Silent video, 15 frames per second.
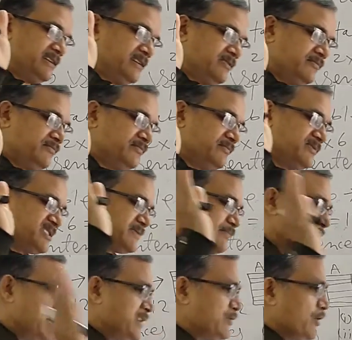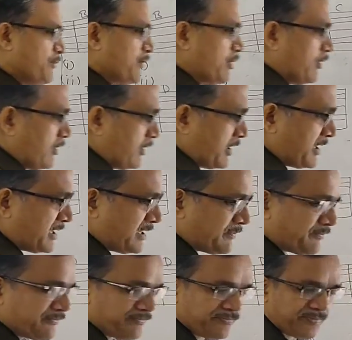in spite of our
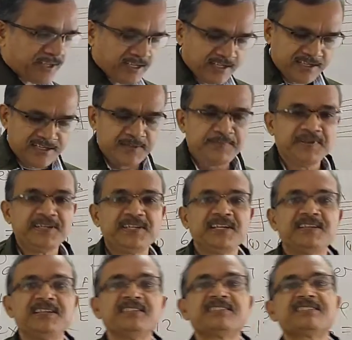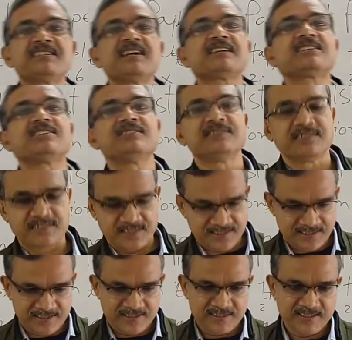repeated instructions,
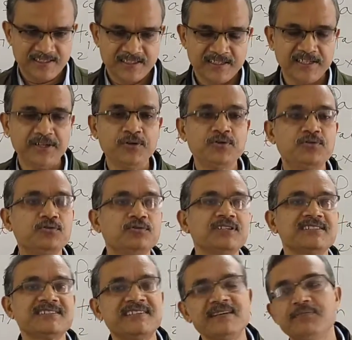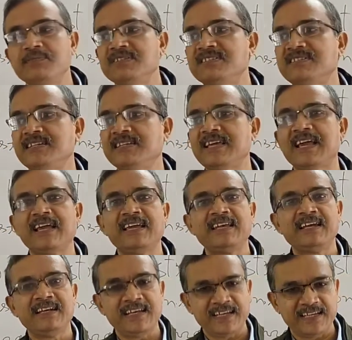you do the same mistake
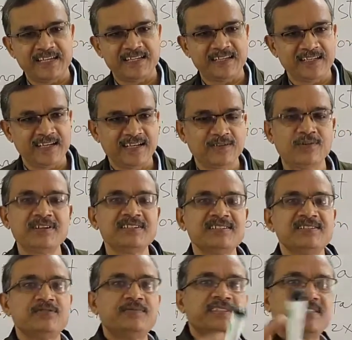again and again. And what is your